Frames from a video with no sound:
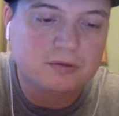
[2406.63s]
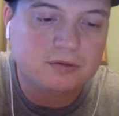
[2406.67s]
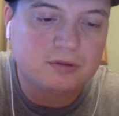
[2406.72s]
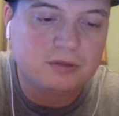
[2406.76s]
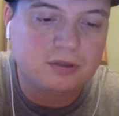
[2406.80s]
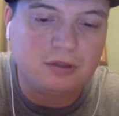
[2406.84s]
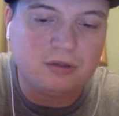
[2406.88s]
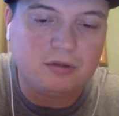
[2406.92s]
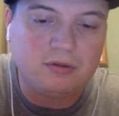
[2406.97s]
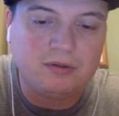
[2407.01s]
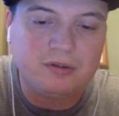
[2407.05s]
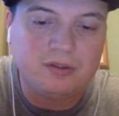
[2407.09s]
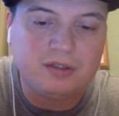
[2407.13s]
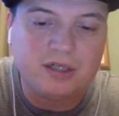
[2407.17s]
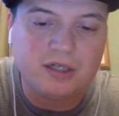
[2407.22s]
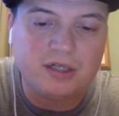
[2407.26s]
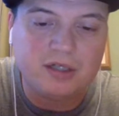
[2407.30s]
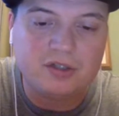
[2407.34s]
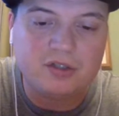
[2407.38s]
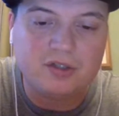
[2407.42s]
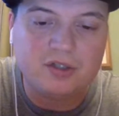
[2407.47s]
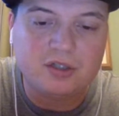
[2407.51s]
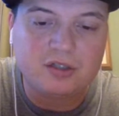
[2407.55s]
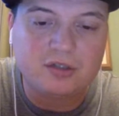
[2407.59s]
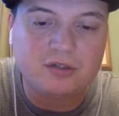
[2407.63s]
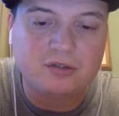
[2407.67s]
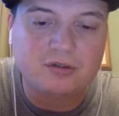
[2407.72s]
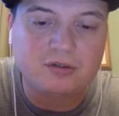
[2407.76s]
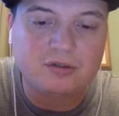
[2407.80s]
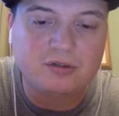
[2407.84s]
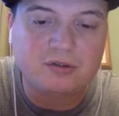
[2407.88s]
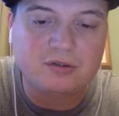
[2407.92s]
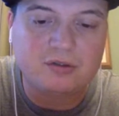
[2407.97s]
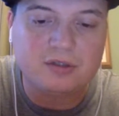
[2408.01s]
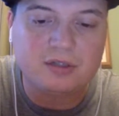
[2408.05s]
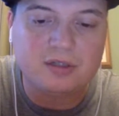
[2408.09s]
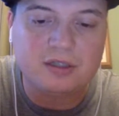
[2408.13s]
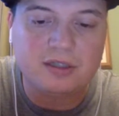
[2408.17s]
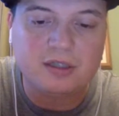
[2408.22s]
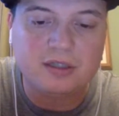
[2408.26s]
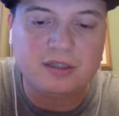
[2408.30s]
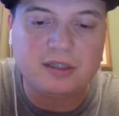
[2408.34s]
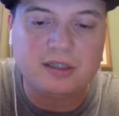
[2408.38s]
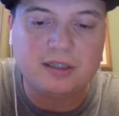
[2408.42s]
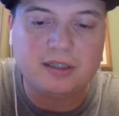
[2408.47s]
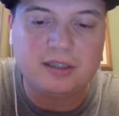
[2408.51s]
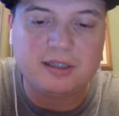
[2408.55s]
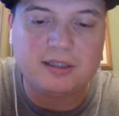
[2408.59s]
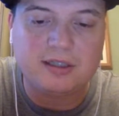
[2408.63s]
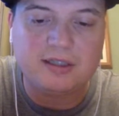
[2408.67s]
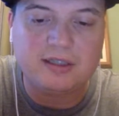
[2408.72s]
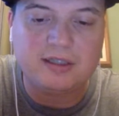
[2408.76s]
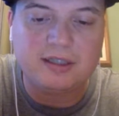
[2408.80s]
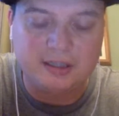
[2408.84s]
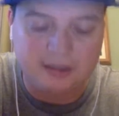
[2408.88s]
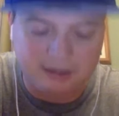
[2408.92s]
Always got to check those corners. Now I think I dinged